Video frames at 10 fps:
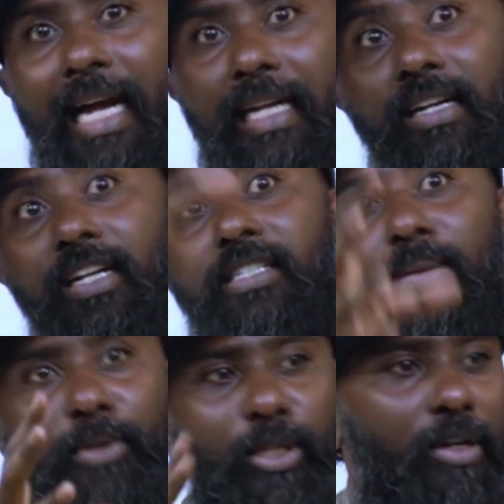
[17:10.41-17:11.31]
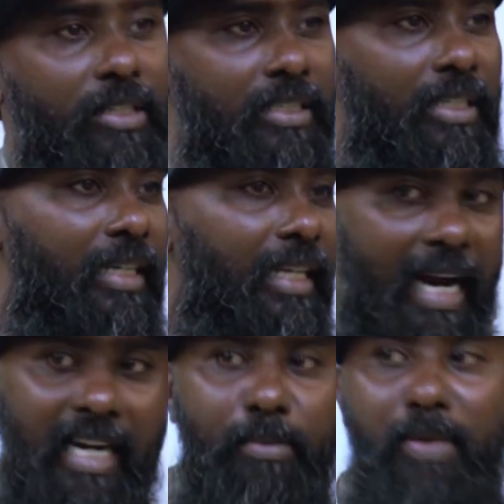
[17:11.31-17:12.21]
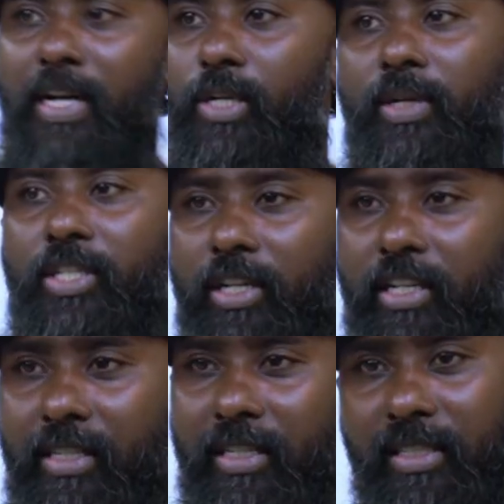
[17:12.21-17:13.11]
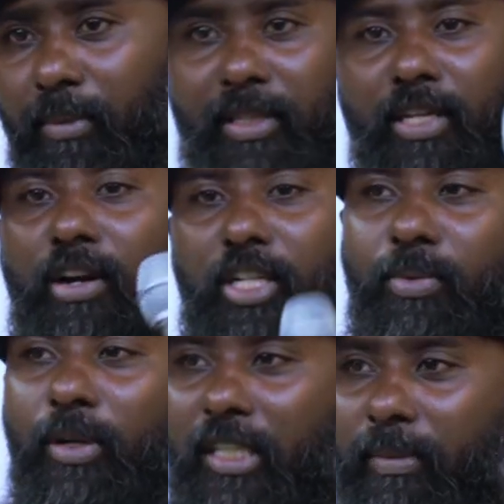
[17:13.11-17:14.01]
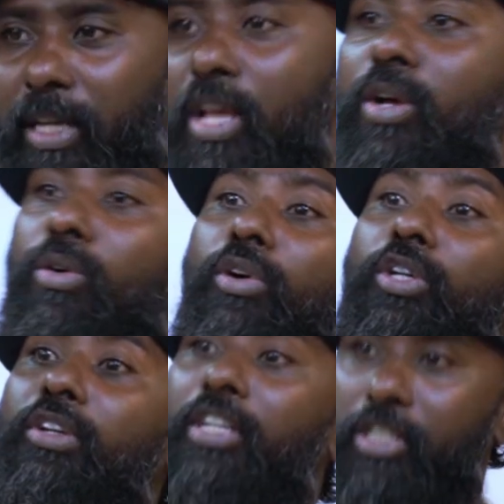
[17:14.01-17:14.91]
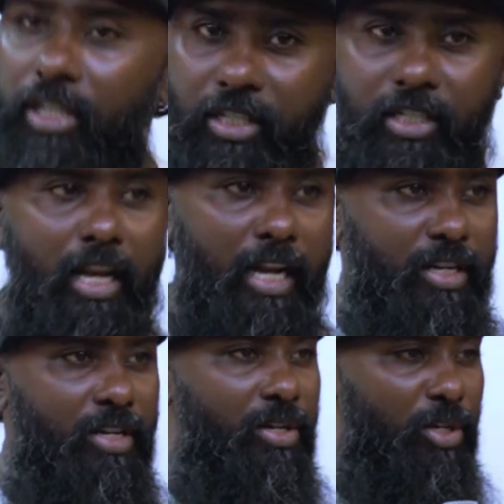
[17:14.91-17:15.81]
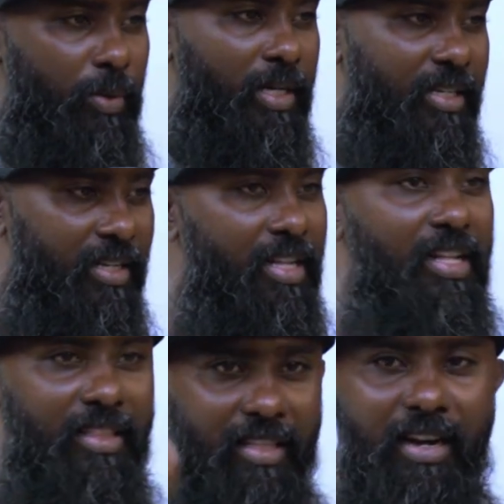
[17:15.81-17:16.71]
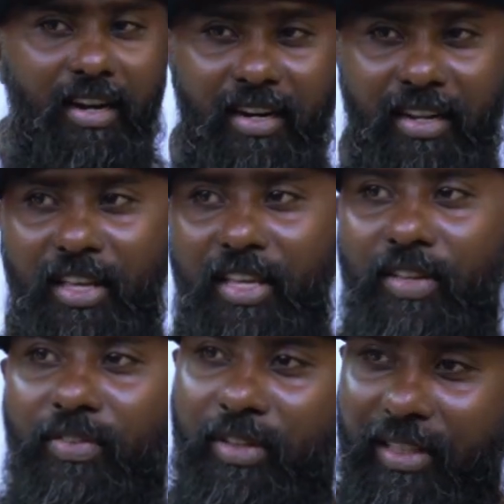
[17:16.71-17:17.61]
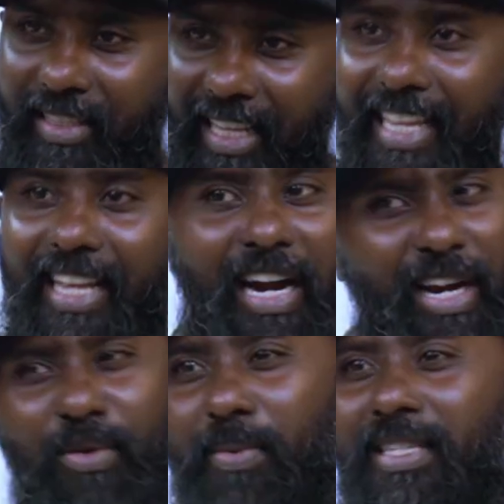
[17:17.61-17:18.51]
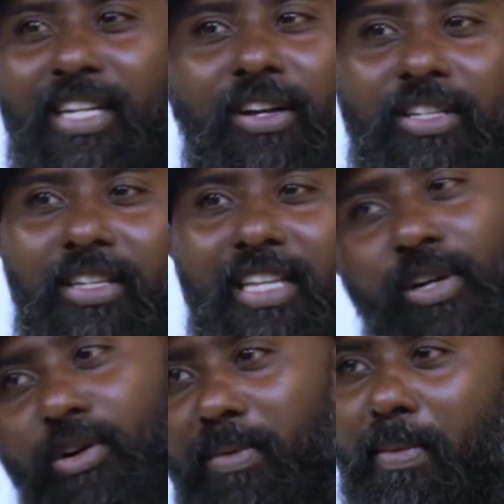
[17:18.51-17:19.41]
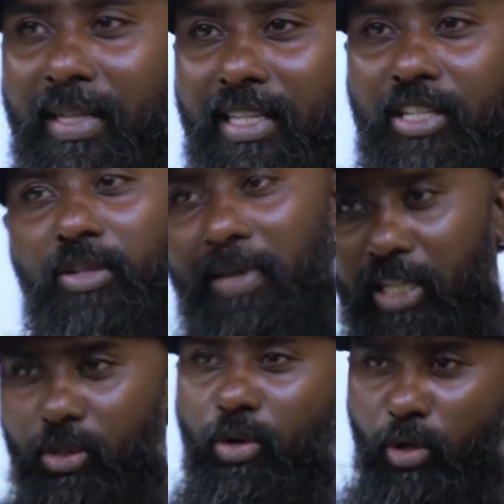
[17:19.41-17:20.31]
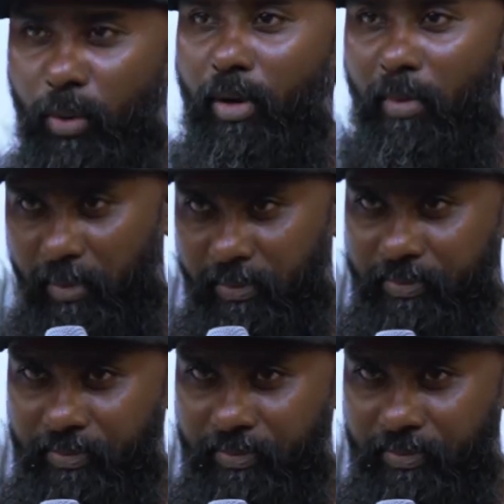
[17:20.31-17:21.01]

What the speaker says: I learned something on this Sunday. Randomly went to a church. Something God spoke to me. Go to your church and do it. Third, if you're thinking, I don't want to be City Rock Church, I'll go to my mother church. Please go. No problem.